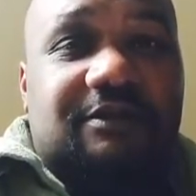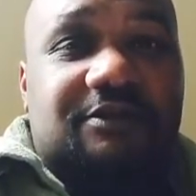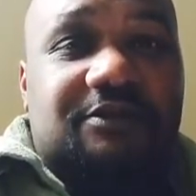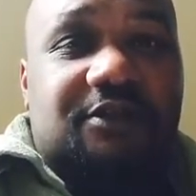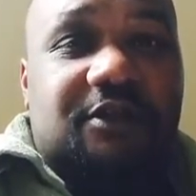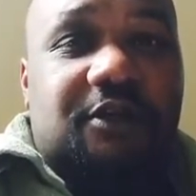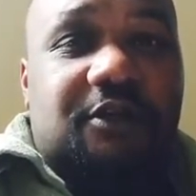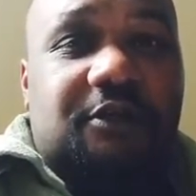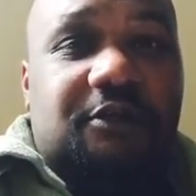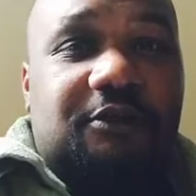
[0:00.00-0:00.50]

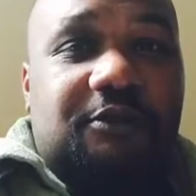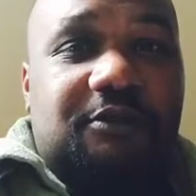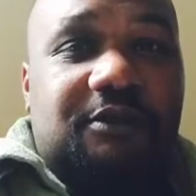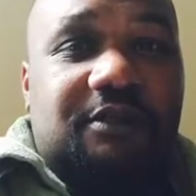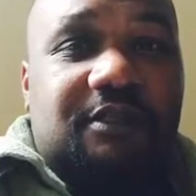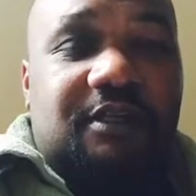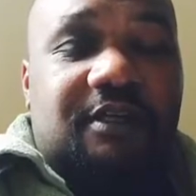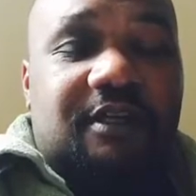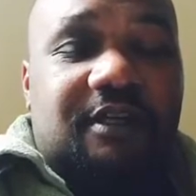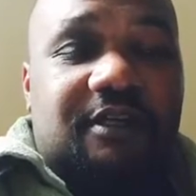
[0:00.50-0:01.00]
So,
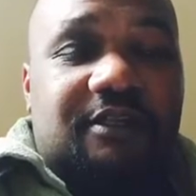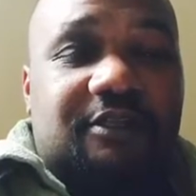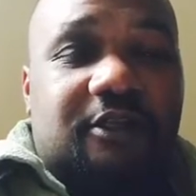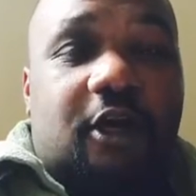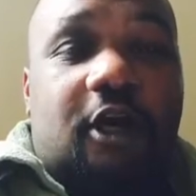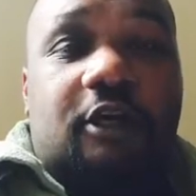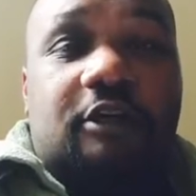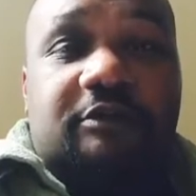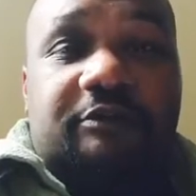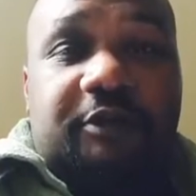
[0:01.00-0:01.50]
to
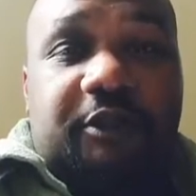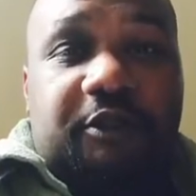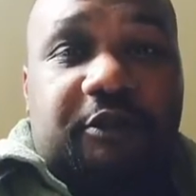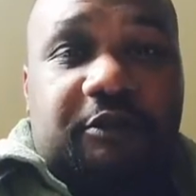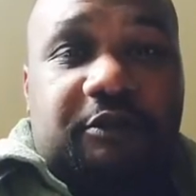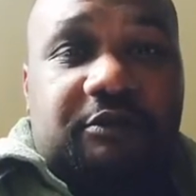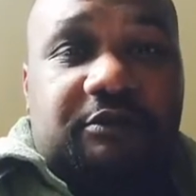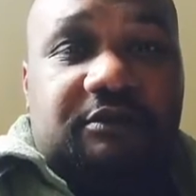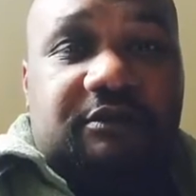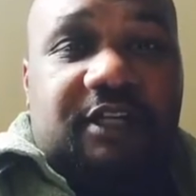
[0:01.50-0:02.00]
all of
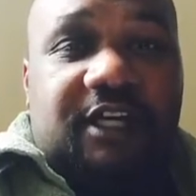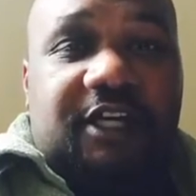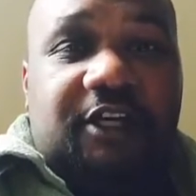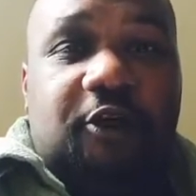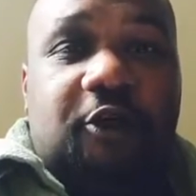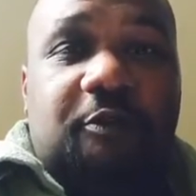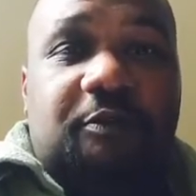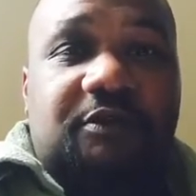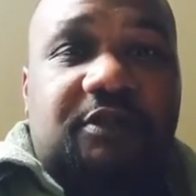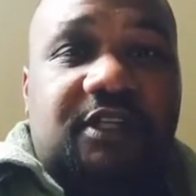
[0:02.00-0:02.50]
you, I
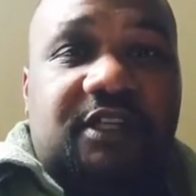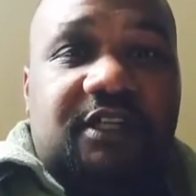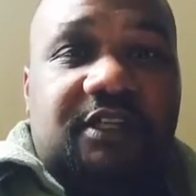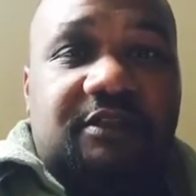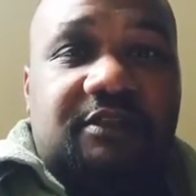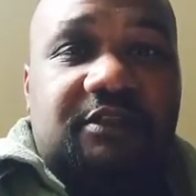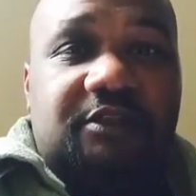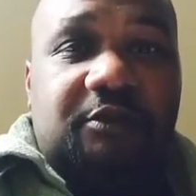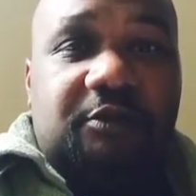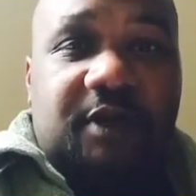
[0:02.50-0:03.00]
hope
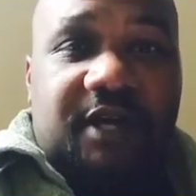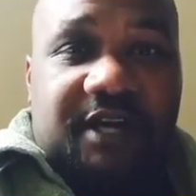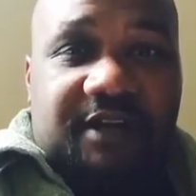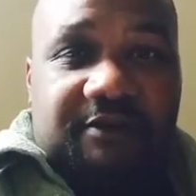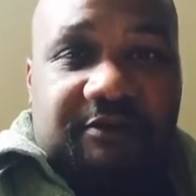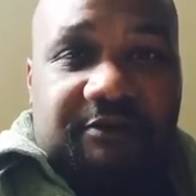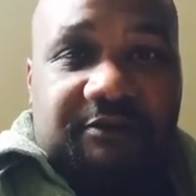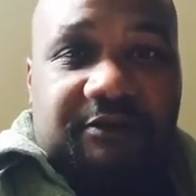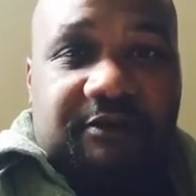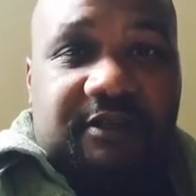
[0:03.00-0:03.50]
that you
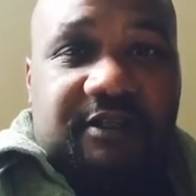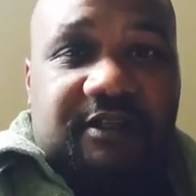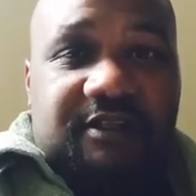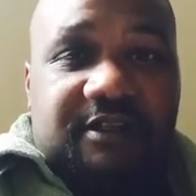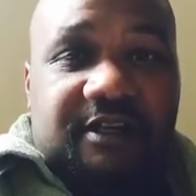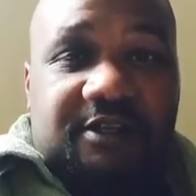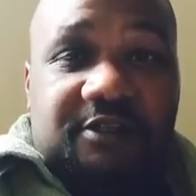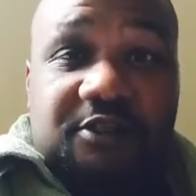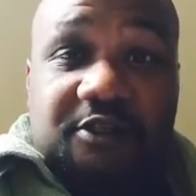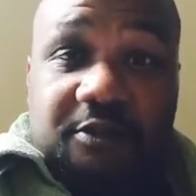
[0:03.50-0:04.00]
have
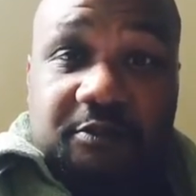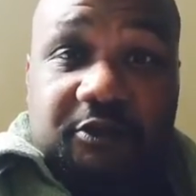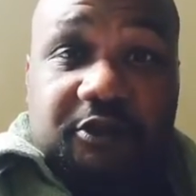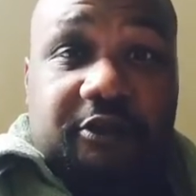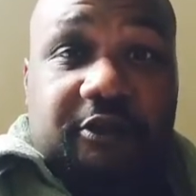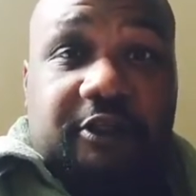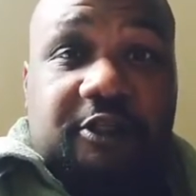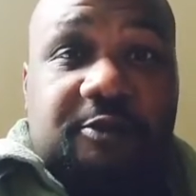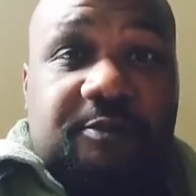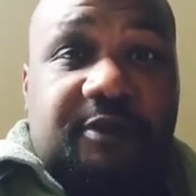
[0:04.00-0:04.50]
a
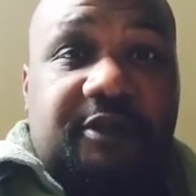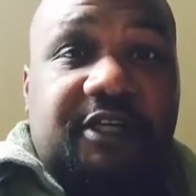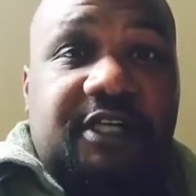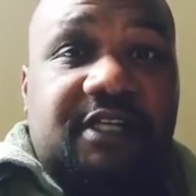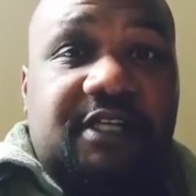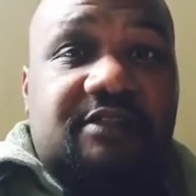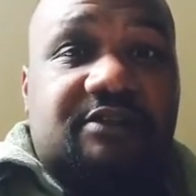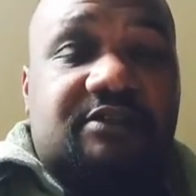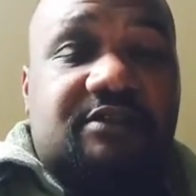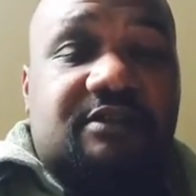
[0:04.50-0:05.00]
similar
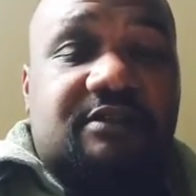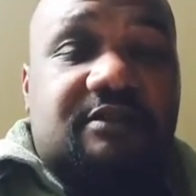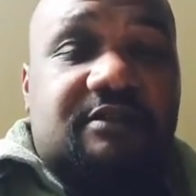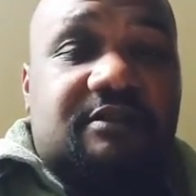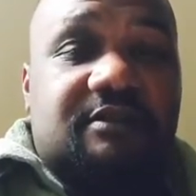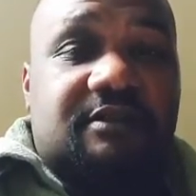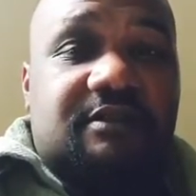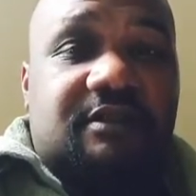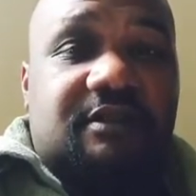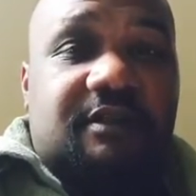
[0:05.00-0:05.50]
experience.
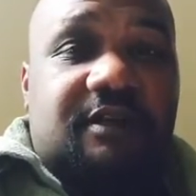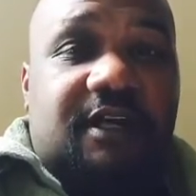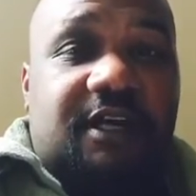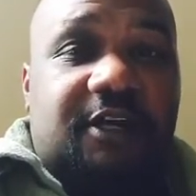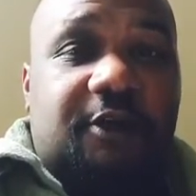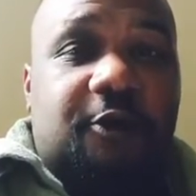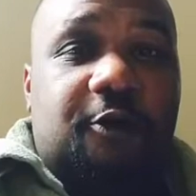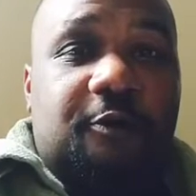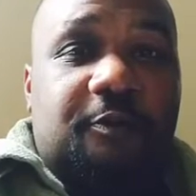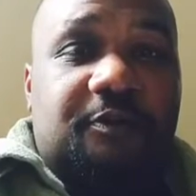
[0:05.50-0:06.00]
I
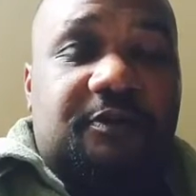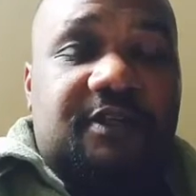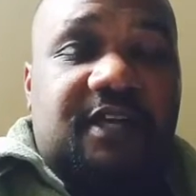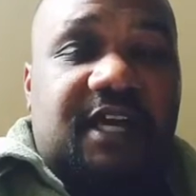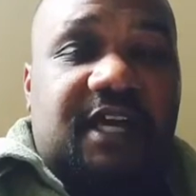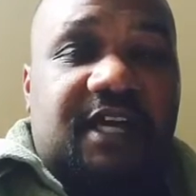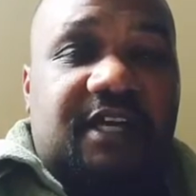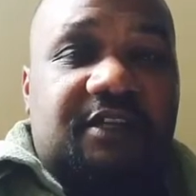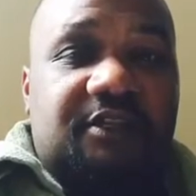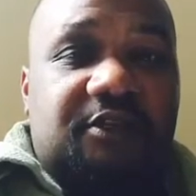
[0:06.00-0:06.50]
hope
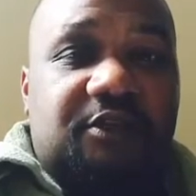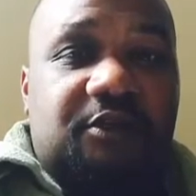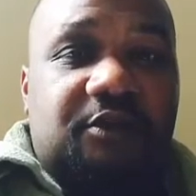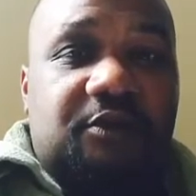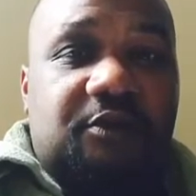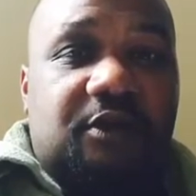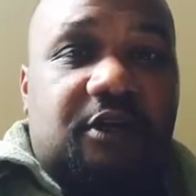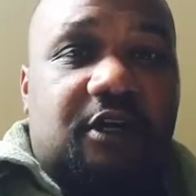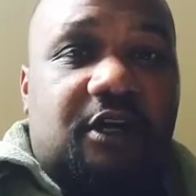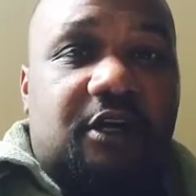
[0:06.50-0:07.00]
that
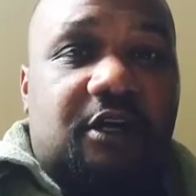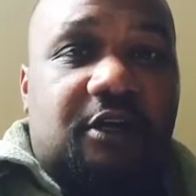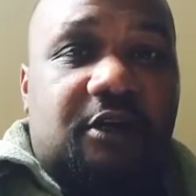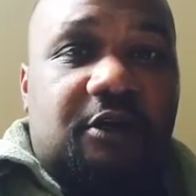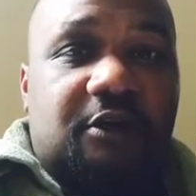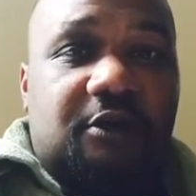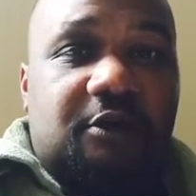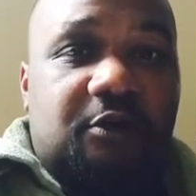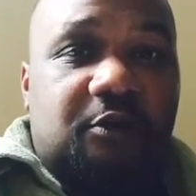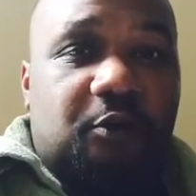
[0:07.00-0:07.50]
you
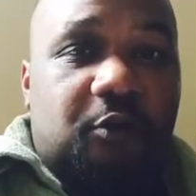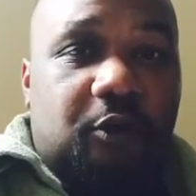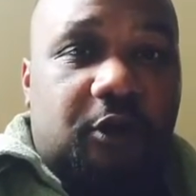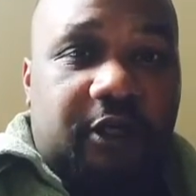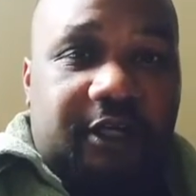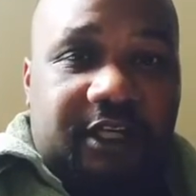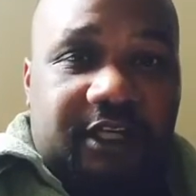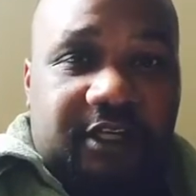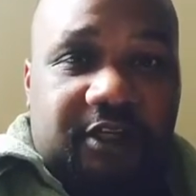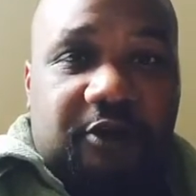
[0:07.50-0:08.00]
are
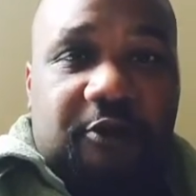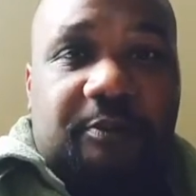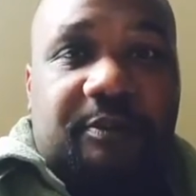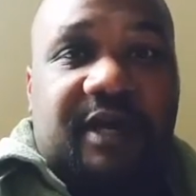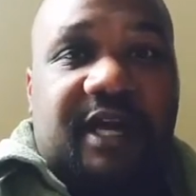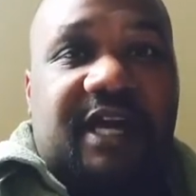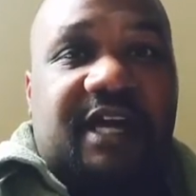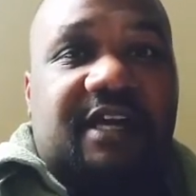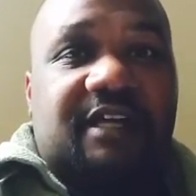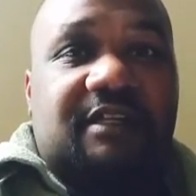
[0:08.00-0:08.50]
working your
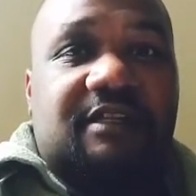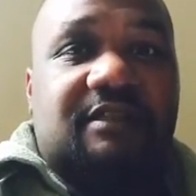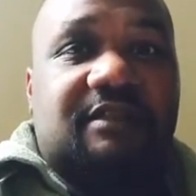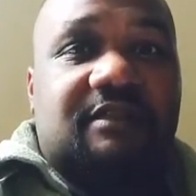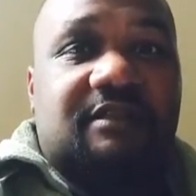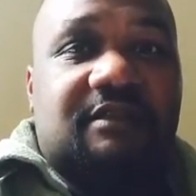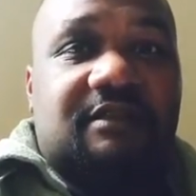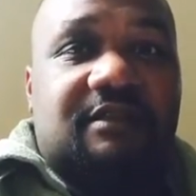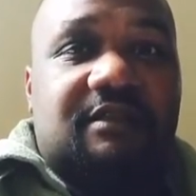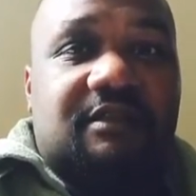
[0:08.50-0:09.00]
path,
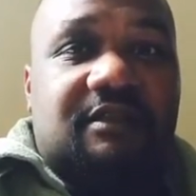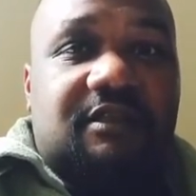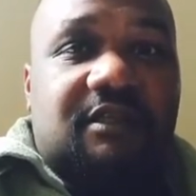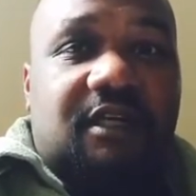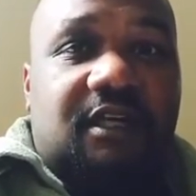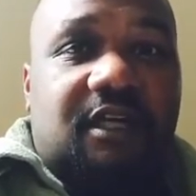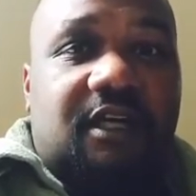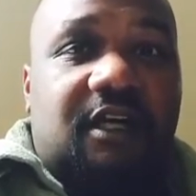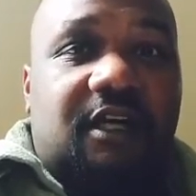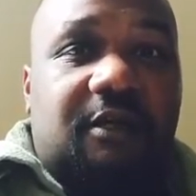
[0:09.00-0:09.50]

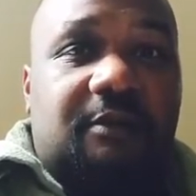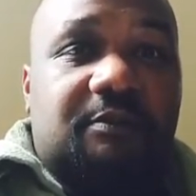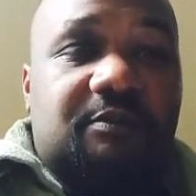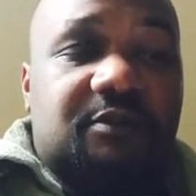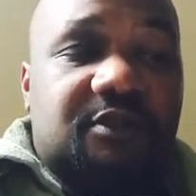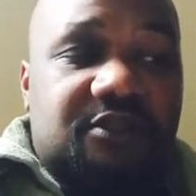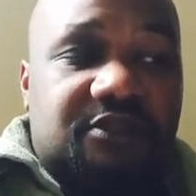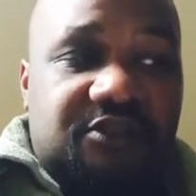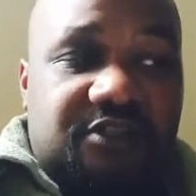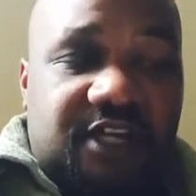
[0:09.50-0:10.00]

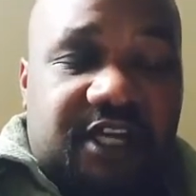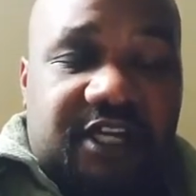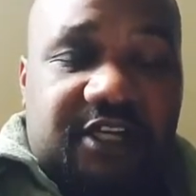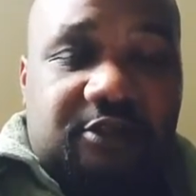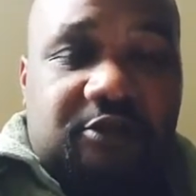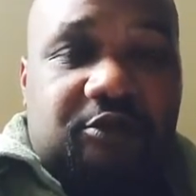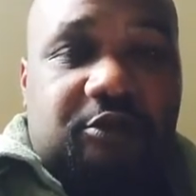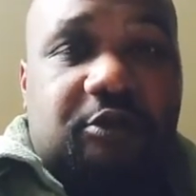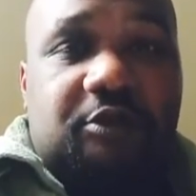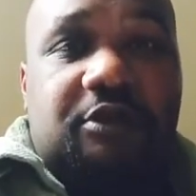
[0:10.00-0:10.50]
staying
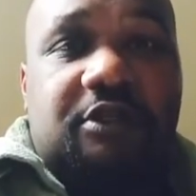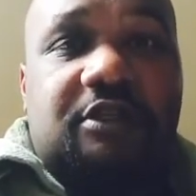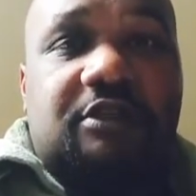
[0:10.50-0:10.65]
true to